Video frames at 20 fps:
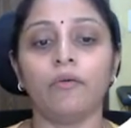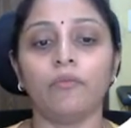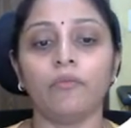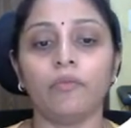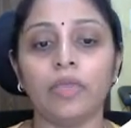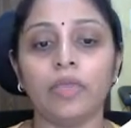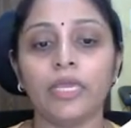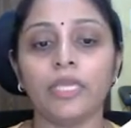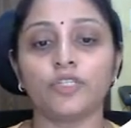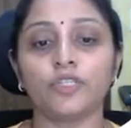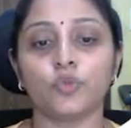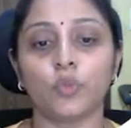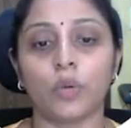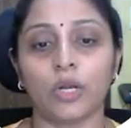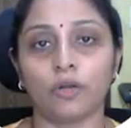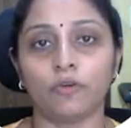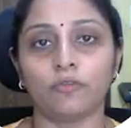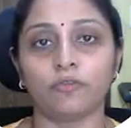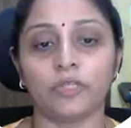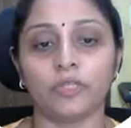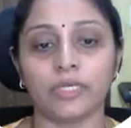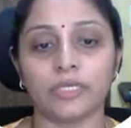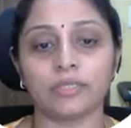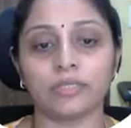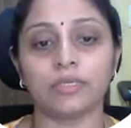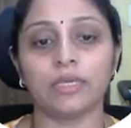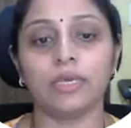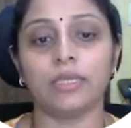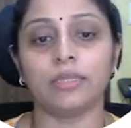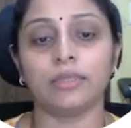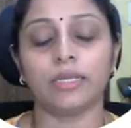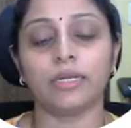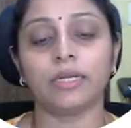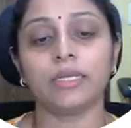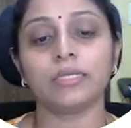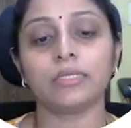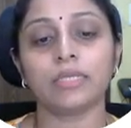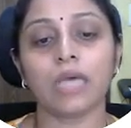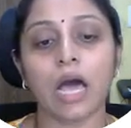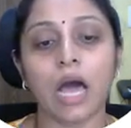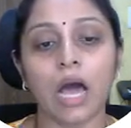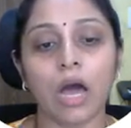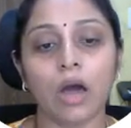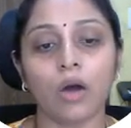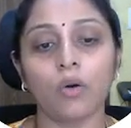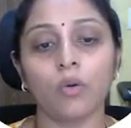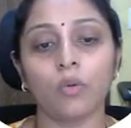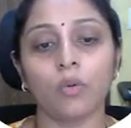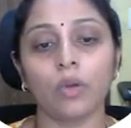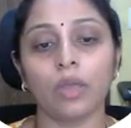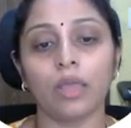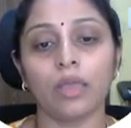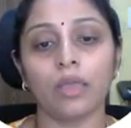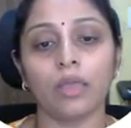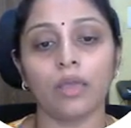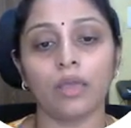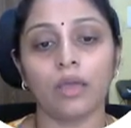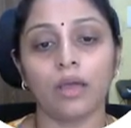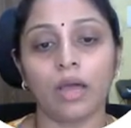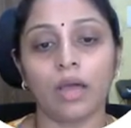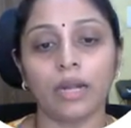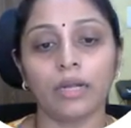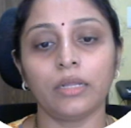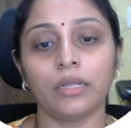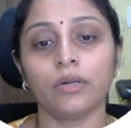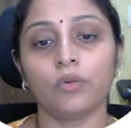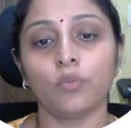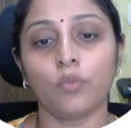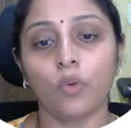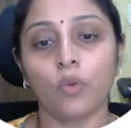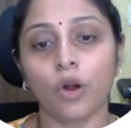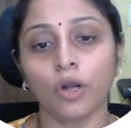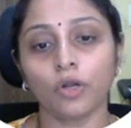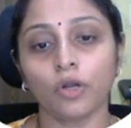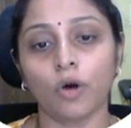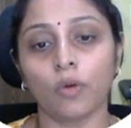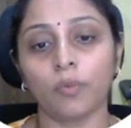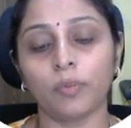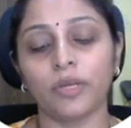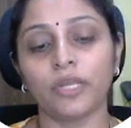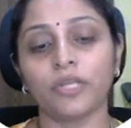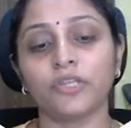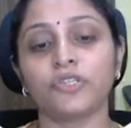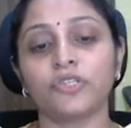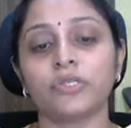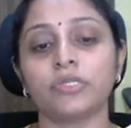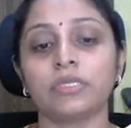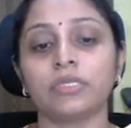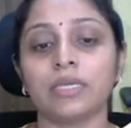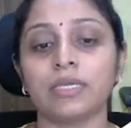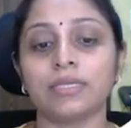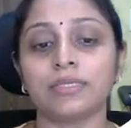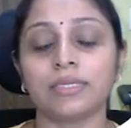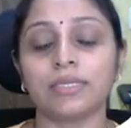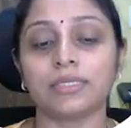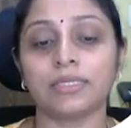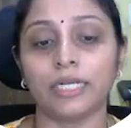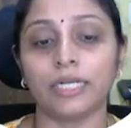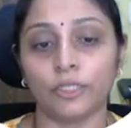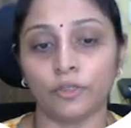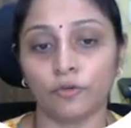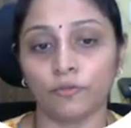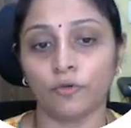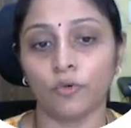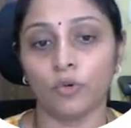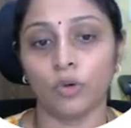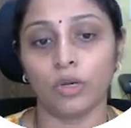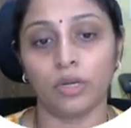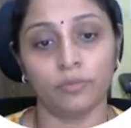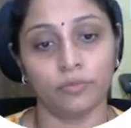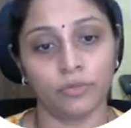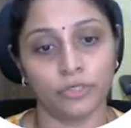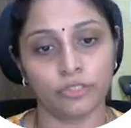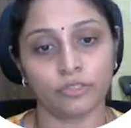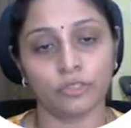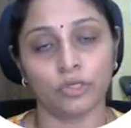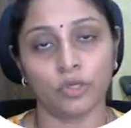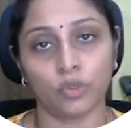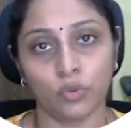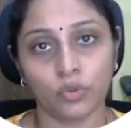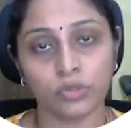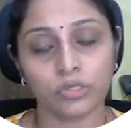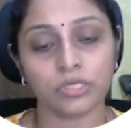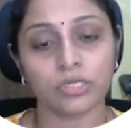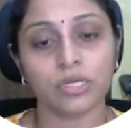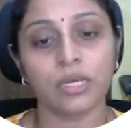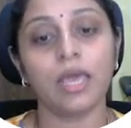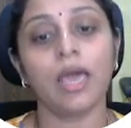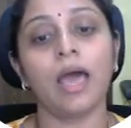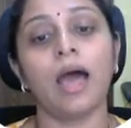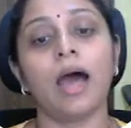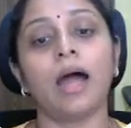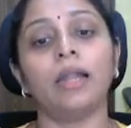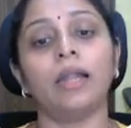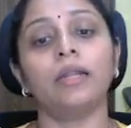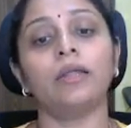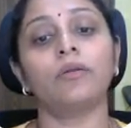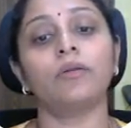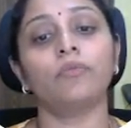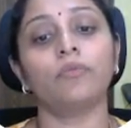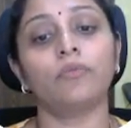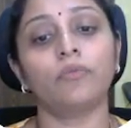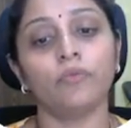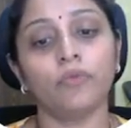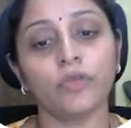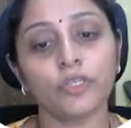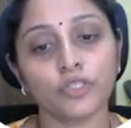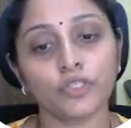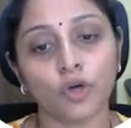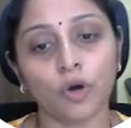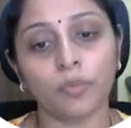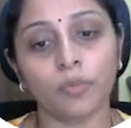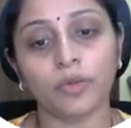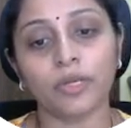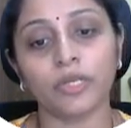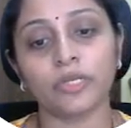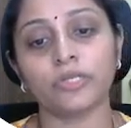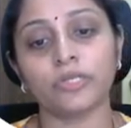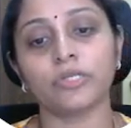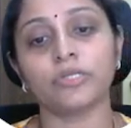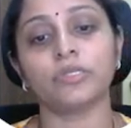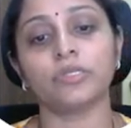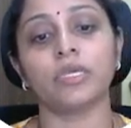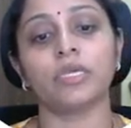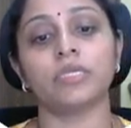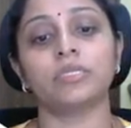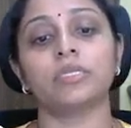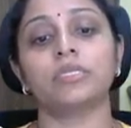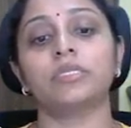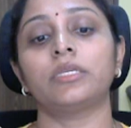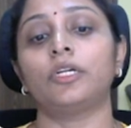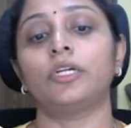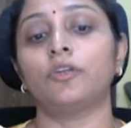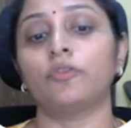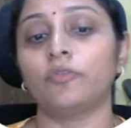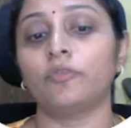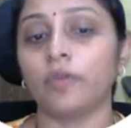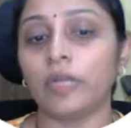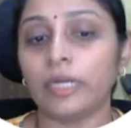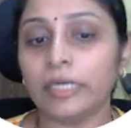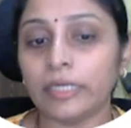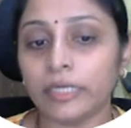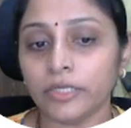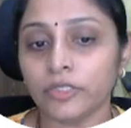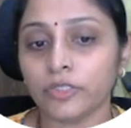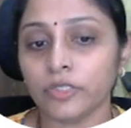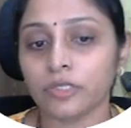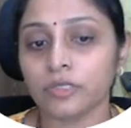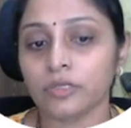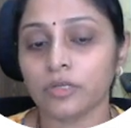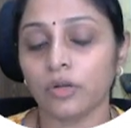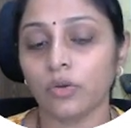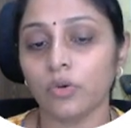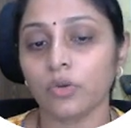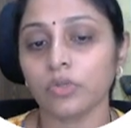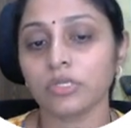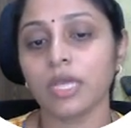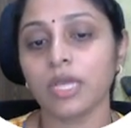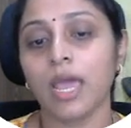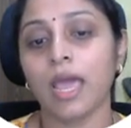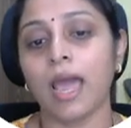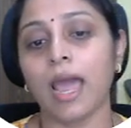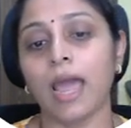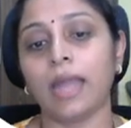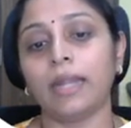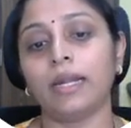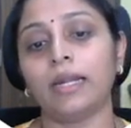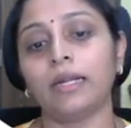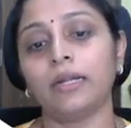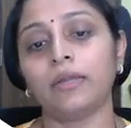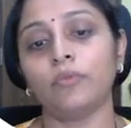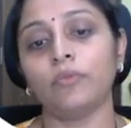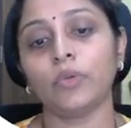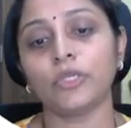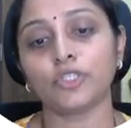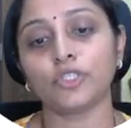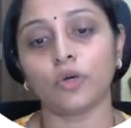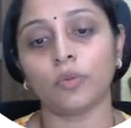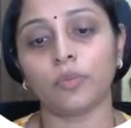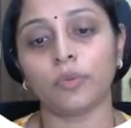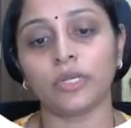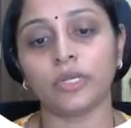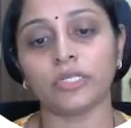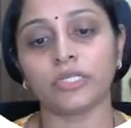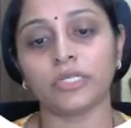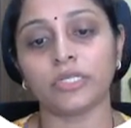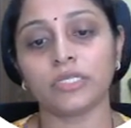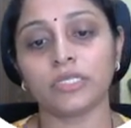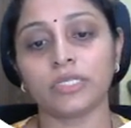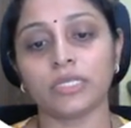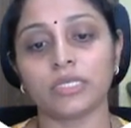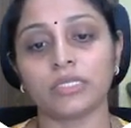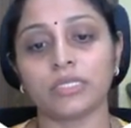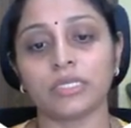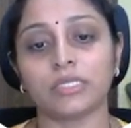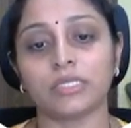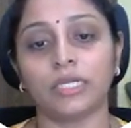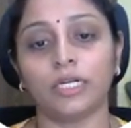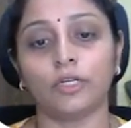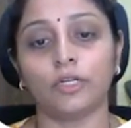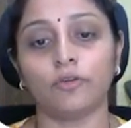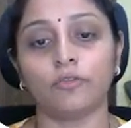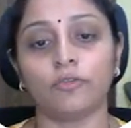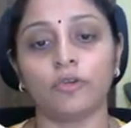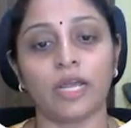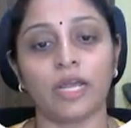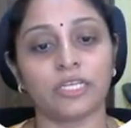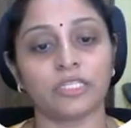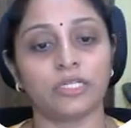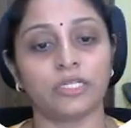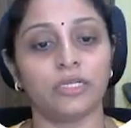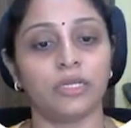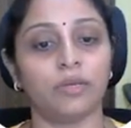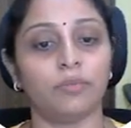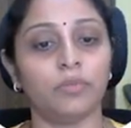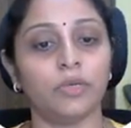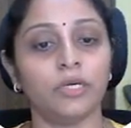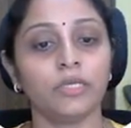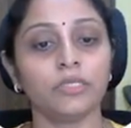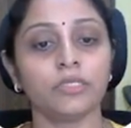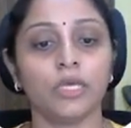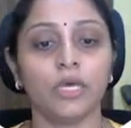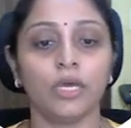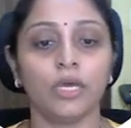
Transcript: each one of these. That is, how, under what operations is the set of whole numbers closed, under which operations is the set of integers closed, and under which operations is the set of rational numbers